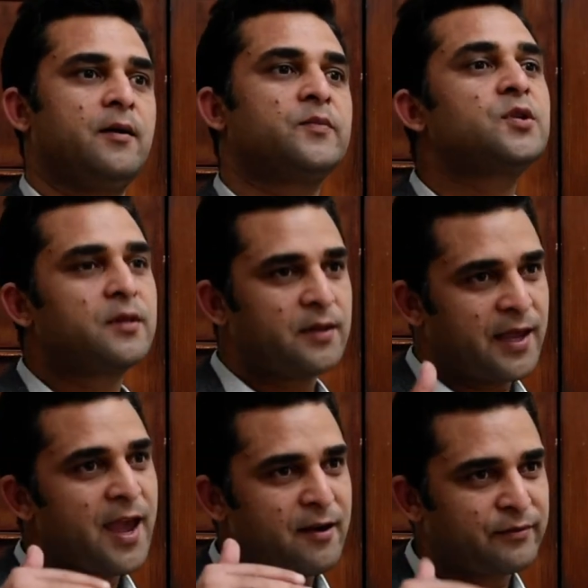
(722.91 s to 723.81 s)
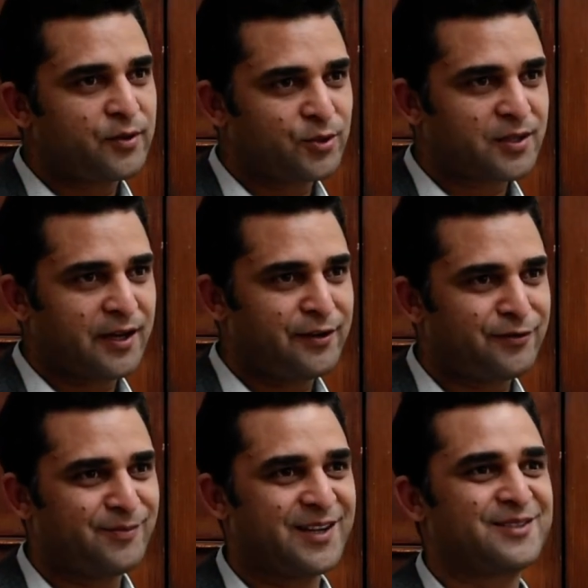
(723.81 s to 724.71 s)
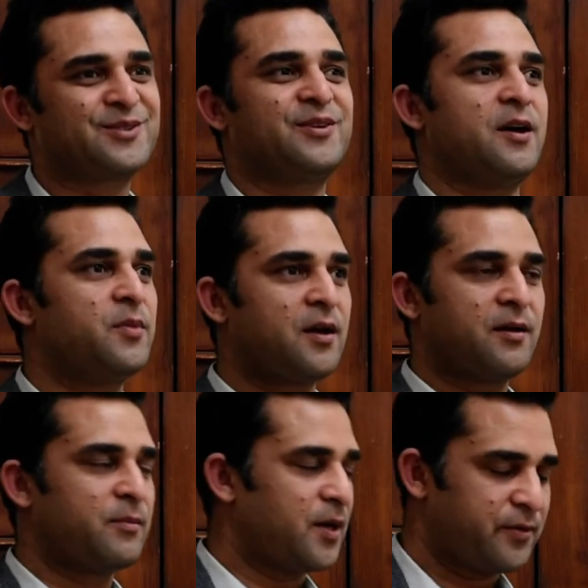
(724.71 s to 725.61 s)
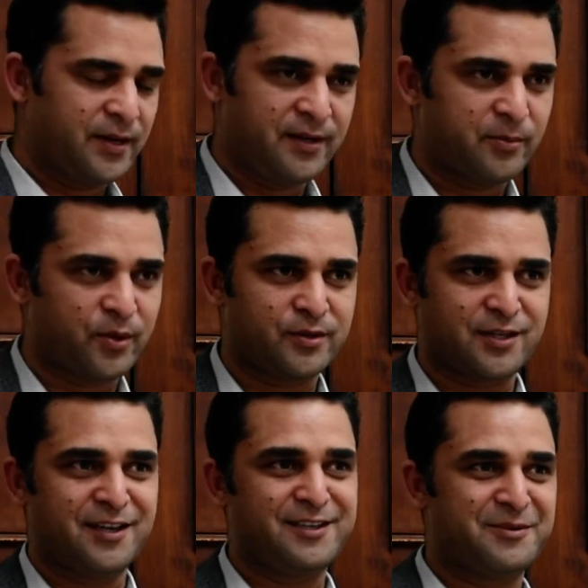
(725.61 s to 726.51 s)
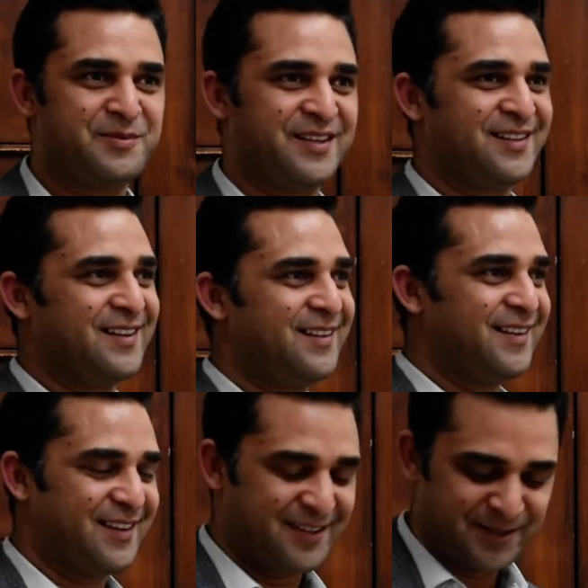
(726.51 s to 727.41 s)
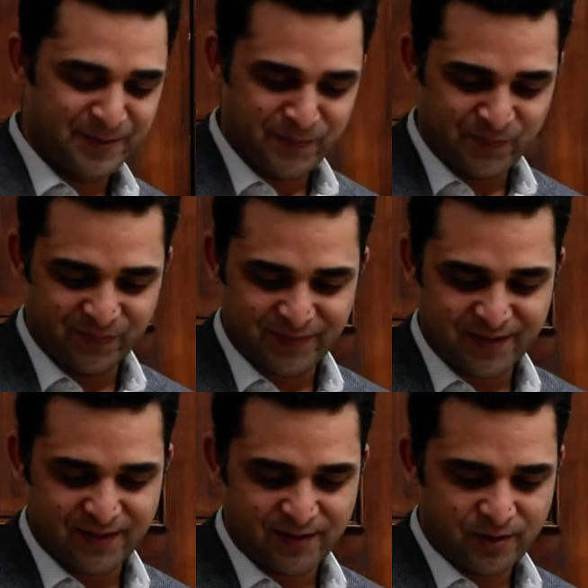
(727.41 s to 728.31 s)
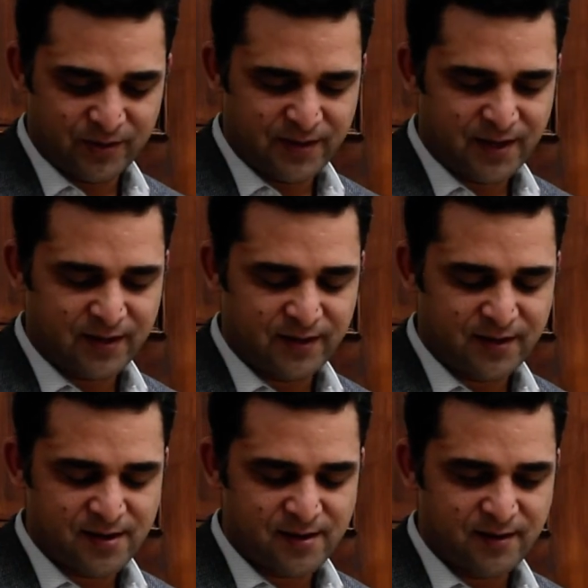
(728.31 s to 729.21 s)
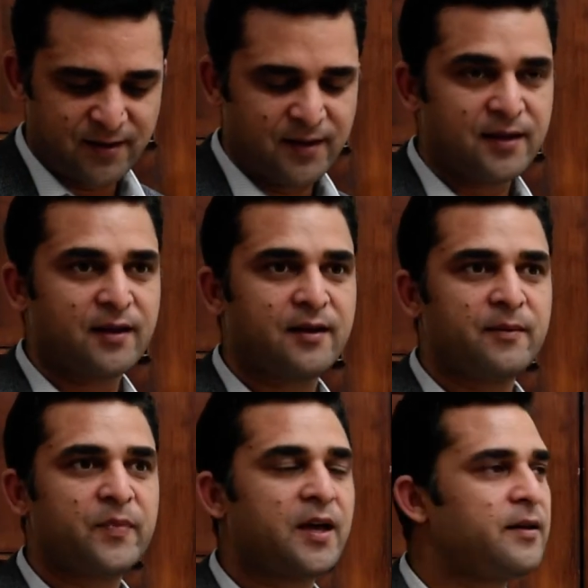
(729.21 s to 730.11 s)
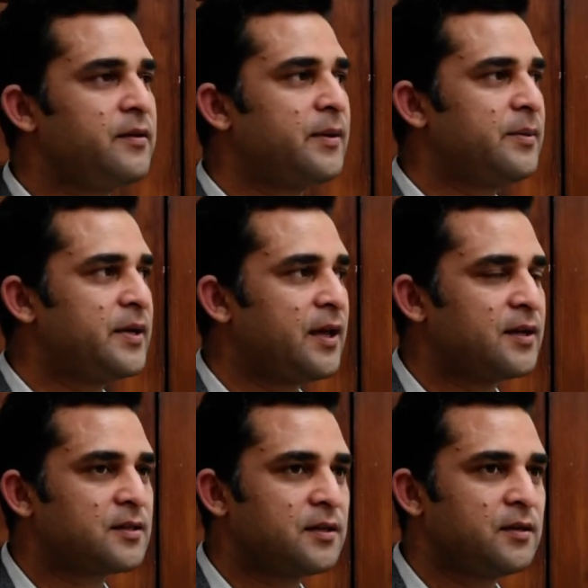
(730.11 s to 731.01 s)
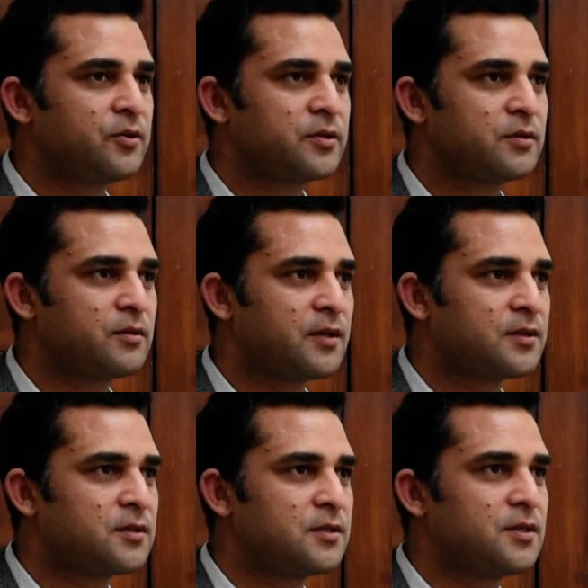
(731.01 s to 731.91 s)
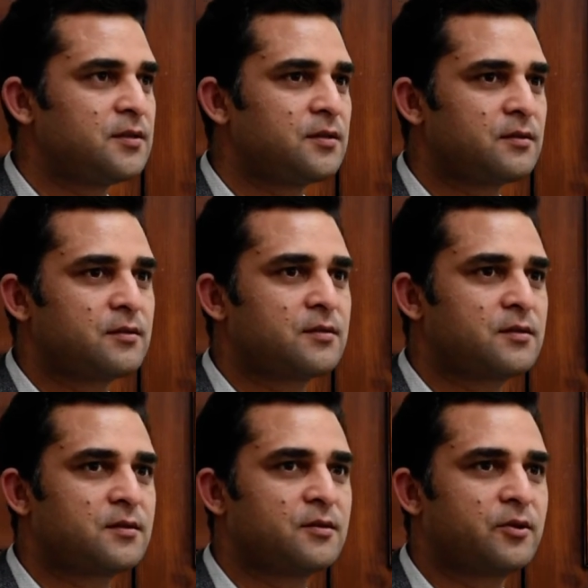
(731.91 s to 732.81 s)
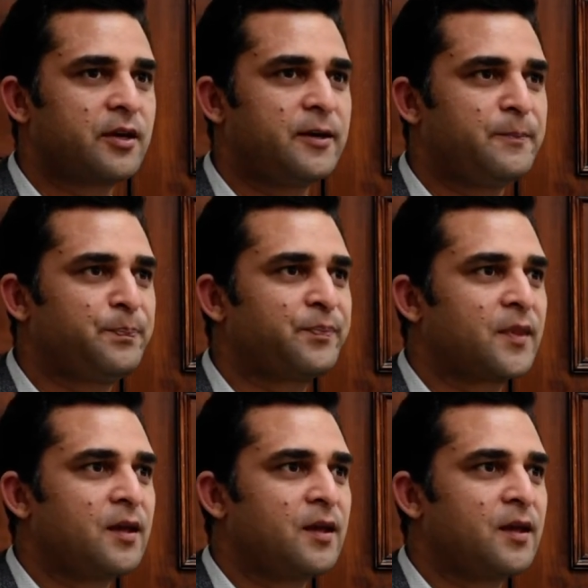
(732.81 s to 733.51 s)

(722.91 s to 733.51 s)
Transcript: So they have those kind of milestones. I really apologize. I mean, on that. Anybody has any question on SDGs, or is this okay?